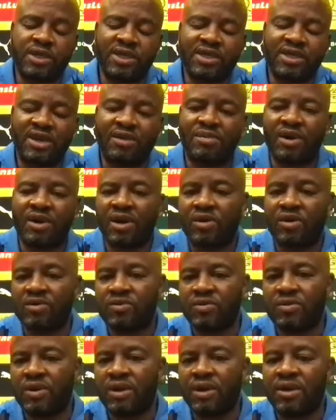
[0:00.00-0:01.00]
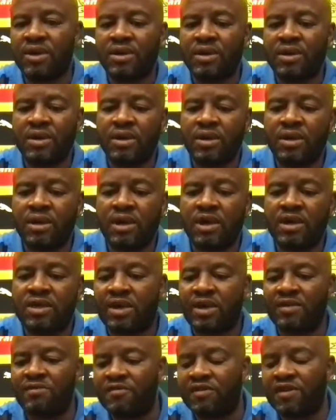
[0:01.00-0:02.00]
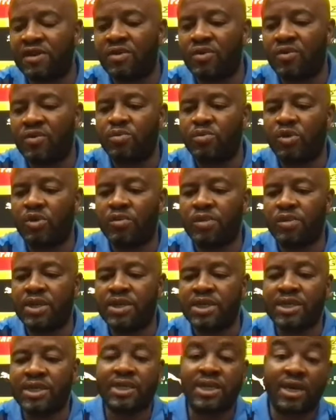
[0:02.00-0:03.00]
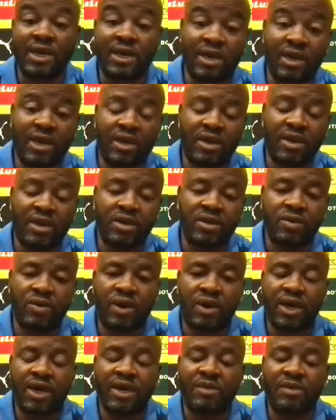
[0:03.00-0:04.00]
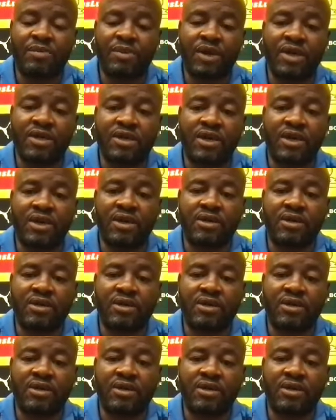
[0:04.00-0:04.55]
This time around, we had some very good moments and suddenly you are under pressure,